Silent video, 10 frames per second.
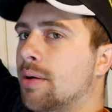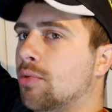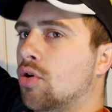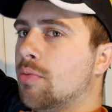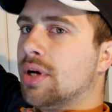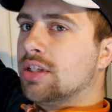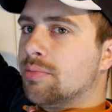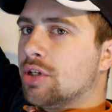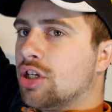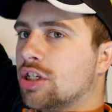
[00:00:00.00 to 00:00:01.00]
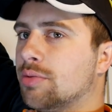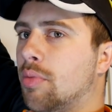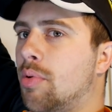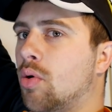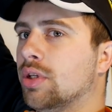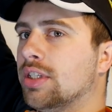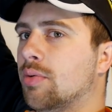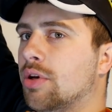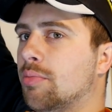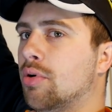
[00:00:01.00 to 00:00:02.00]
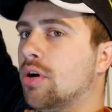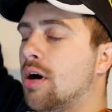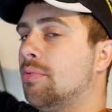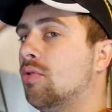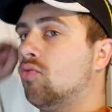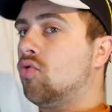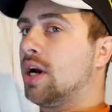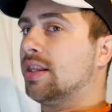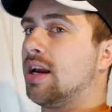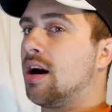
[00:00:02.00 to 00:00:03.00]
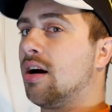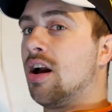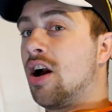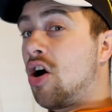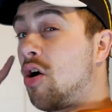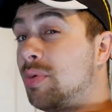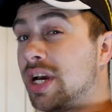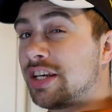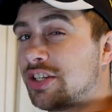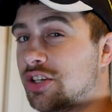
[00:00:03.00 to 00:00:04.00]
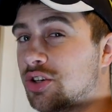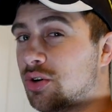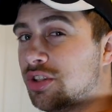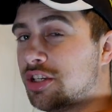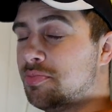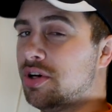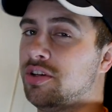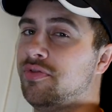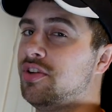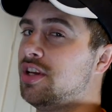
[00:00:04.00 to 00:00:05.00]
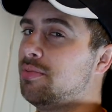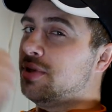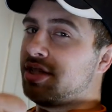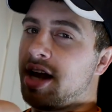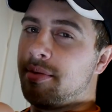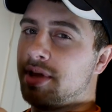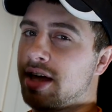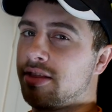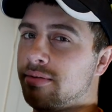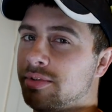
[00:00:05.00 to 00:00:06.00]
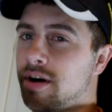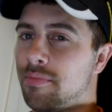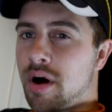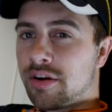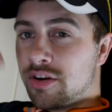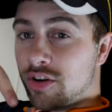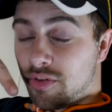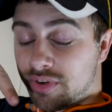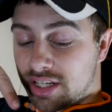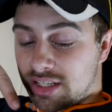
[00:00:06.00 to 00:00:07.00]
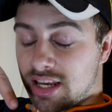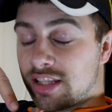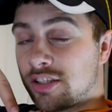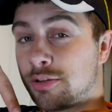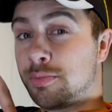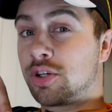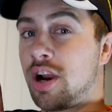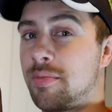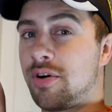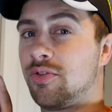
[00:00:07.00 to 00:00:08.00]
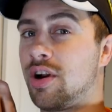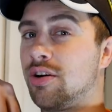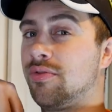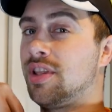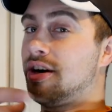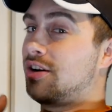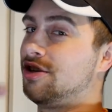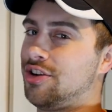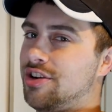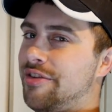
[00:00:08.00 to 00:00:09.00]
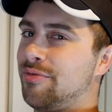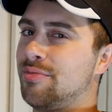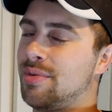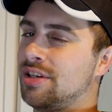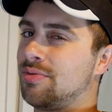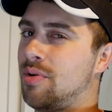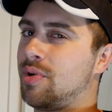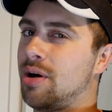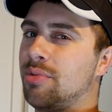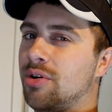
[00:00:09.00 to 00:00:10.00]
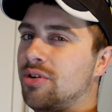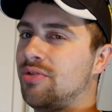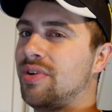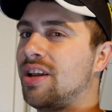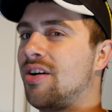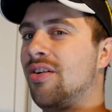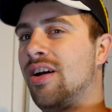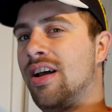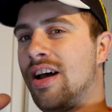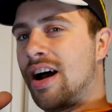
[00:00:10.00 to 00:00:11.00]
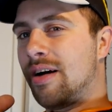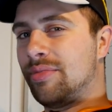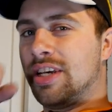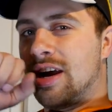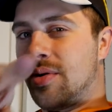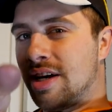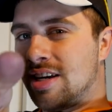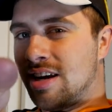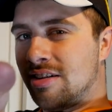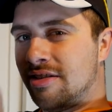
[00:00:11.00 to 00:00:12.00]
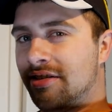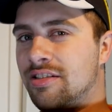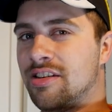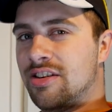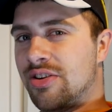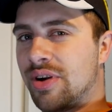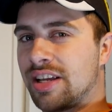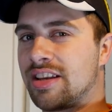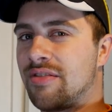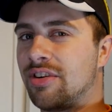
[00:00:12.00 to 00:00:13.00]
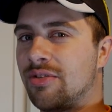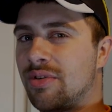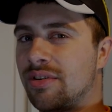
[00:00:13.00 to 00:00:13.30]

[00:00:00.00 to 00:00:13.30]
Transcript: but I'm going to make some adjustable points that we can put up right there. Hope you guys enjoyed this build. If you did, please hammer that thumbs up button. Don't forget to hit the subscribe button right over there so you never miss when we upload a new video. I'm D I Y Tyler, and you guys have a good